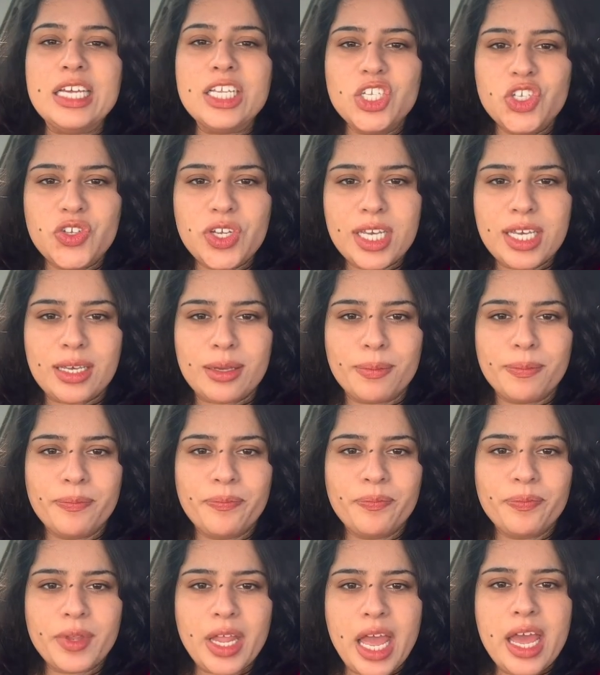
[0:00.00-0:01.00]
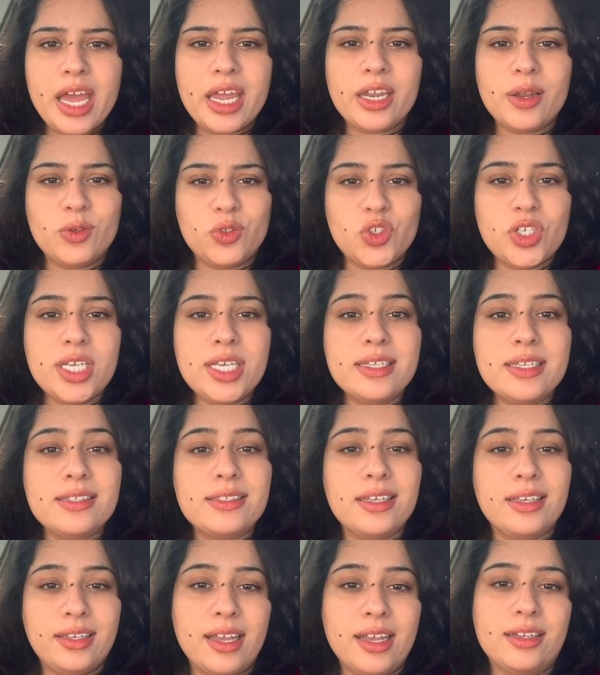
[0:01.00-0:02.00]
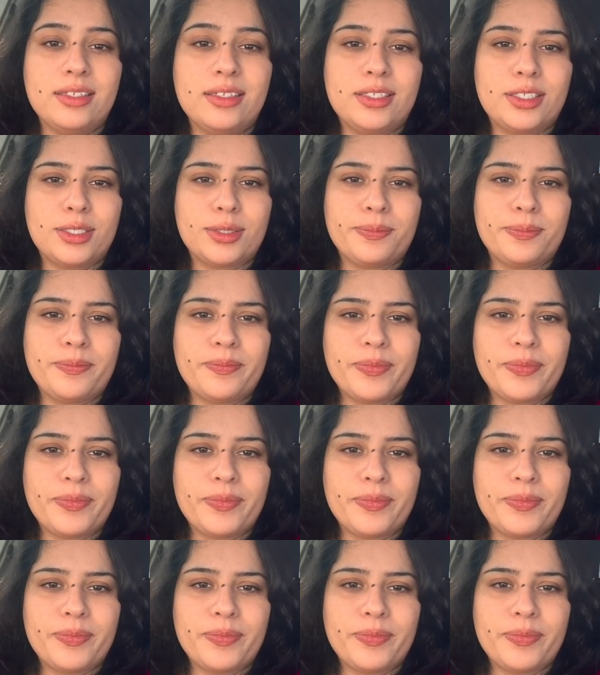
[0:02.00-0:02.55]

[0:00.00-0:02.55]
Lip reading: G. Now G is the guilt.